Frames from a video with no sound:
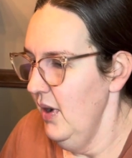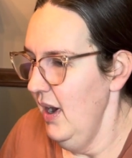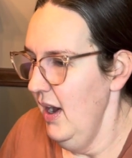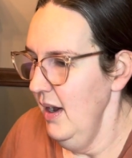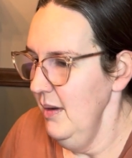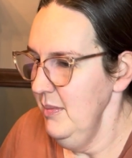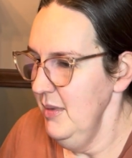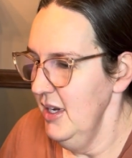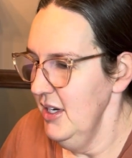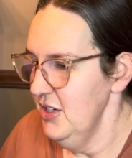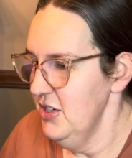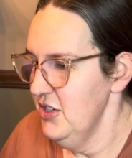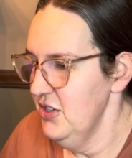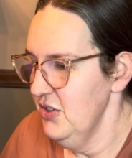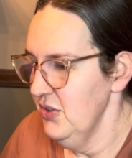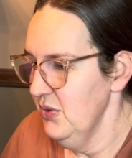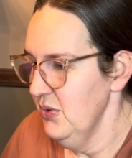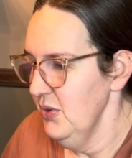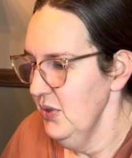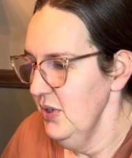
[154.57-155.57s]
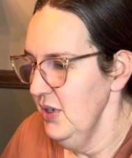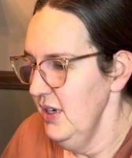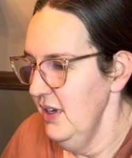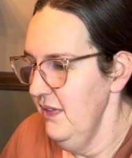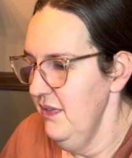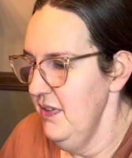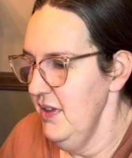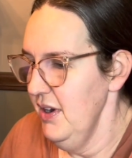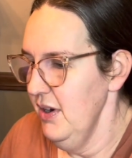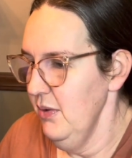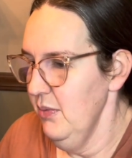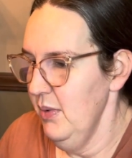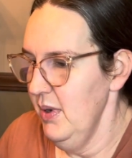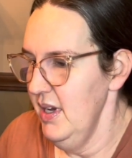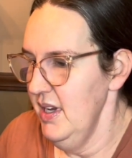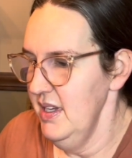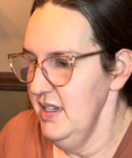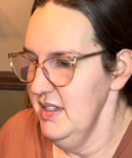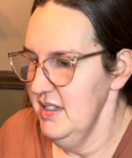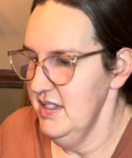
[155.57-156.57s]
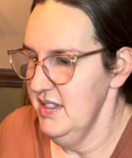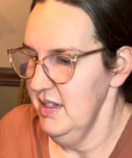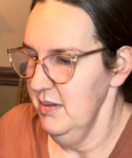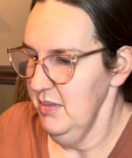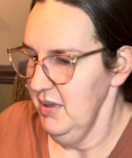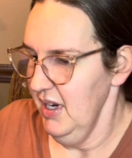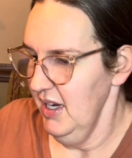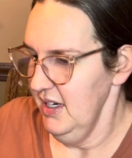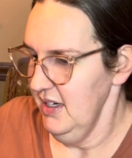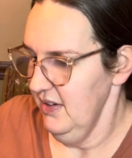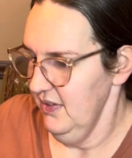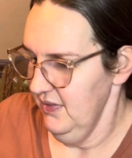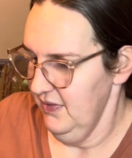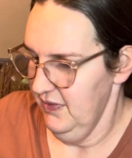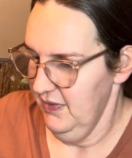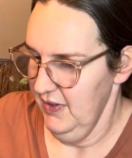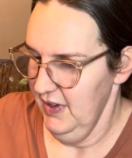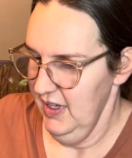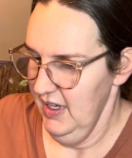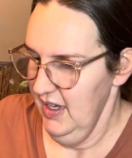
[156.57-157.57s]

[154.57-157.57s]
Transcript: I'm not sure if there was some kind of